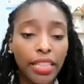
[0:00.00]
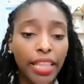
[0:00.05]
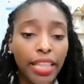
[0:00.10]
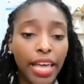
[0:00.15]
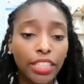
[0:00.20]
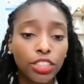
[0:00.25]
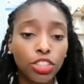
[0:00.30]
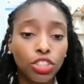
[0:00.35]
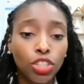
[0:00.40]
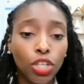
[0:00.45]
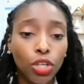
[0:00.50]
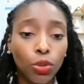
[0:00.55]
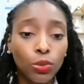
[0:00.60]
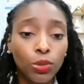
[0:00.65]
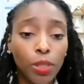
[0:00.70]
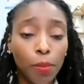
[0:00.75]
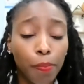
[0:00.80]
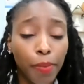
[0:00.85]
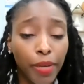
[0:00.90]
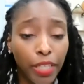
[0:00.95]
that
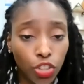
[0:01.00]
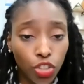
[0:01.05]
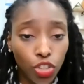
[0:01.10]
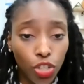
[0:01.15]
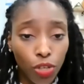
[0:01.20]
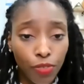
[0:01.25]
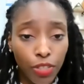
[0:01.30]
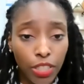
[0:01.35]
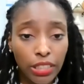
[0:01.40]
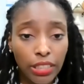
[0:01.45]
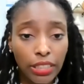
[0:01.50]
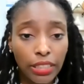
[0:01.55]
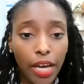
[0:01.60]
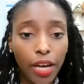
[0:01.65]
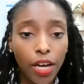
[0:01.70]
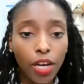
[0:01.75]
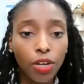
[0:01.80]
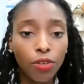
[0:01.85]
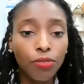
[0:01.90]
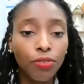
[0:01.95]
shows a picture of
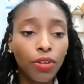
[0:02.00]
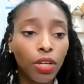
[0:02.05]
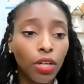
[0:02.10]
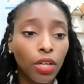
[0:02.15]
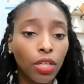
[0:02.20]
yourself,